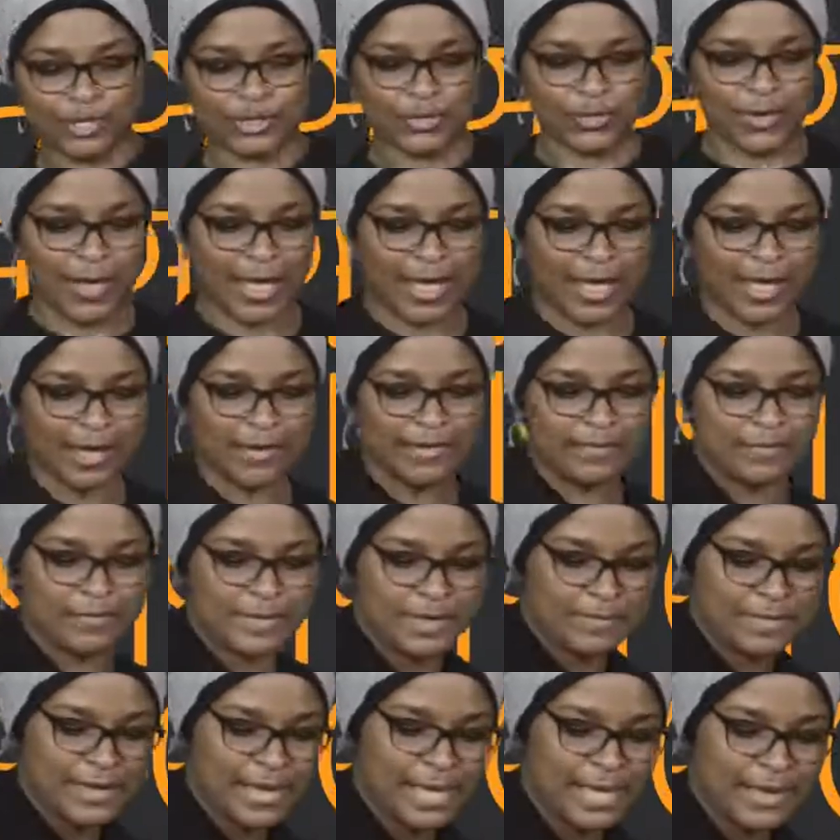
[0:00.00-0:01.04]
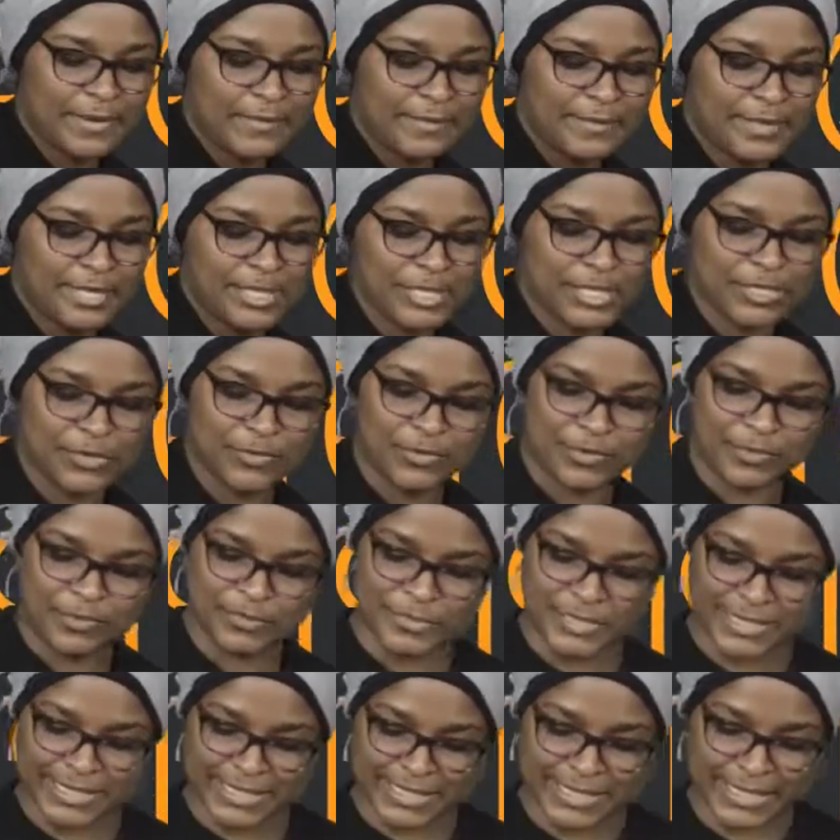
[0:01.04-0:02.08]
to have my Blackmagic web
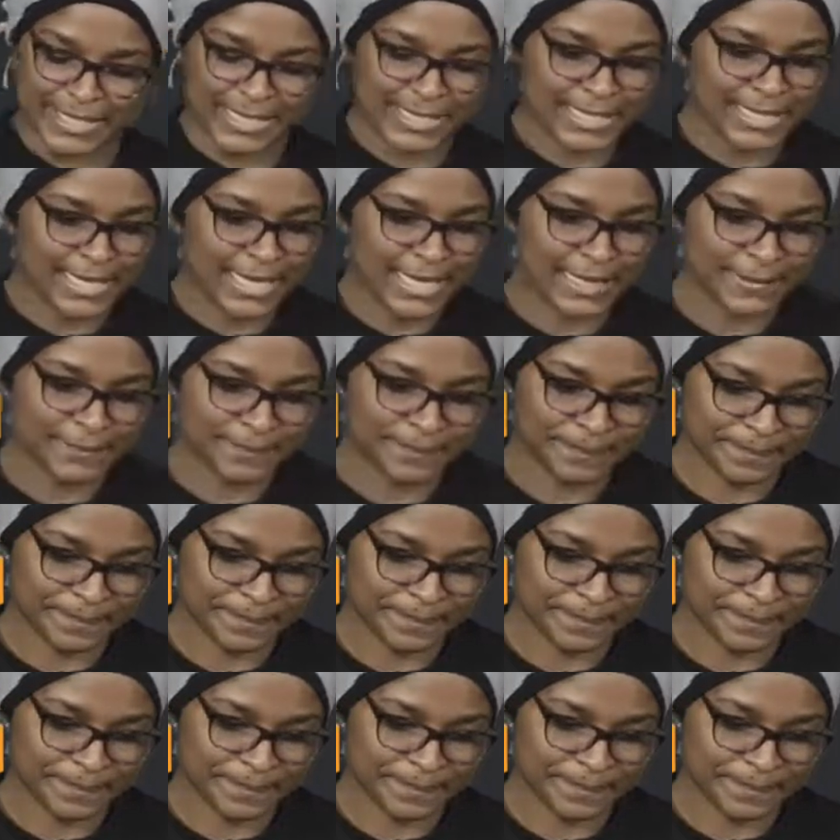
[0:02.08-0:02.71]
presenter